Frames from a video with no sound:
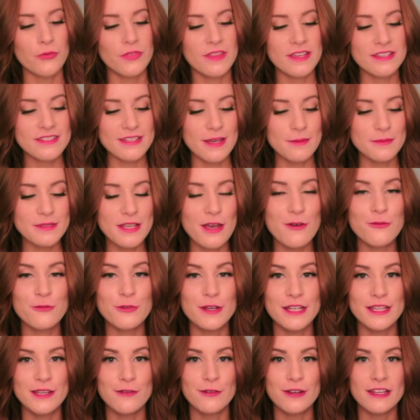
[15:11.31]
This comes out
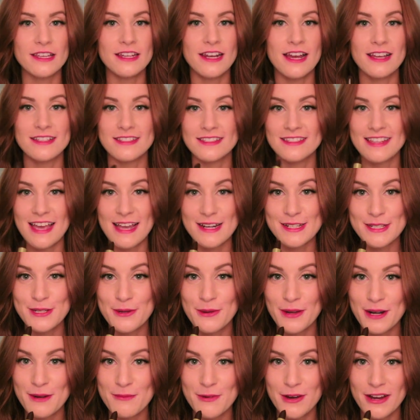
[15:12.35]
really, really nice. It's actually
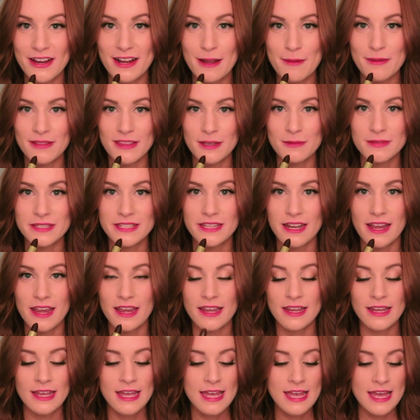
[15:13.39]
what I'm wearing on my lips
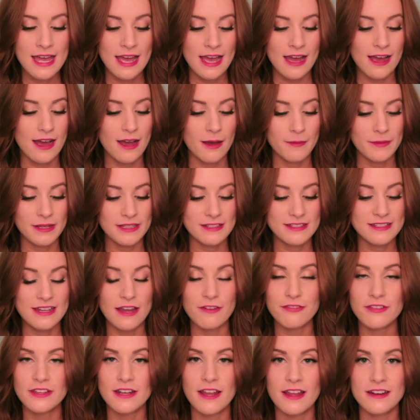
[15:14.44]
today. Um, it's
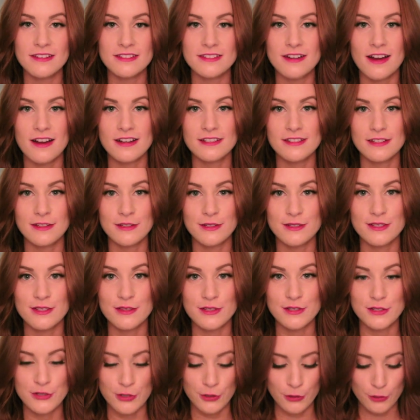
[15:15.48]
definitely not as dark as it looks in
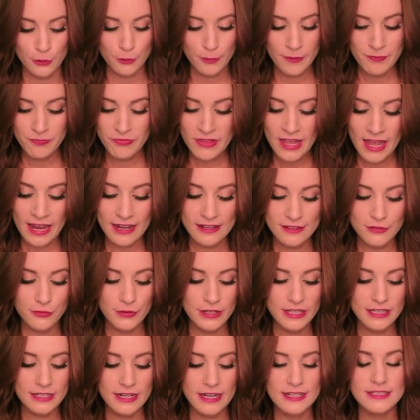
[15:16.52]
the tube. And it's
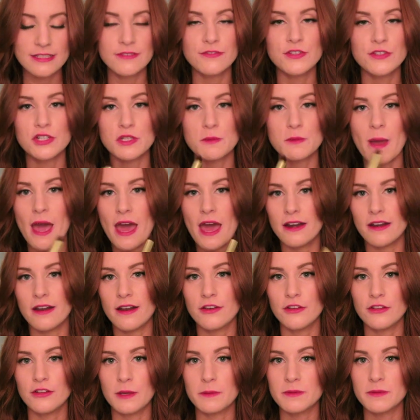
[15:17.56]
really nice if you just pat it
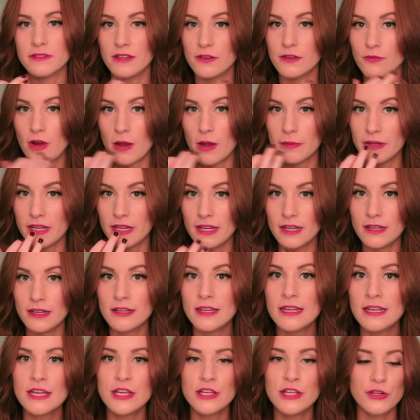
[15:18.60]
on your lips and then rub it in.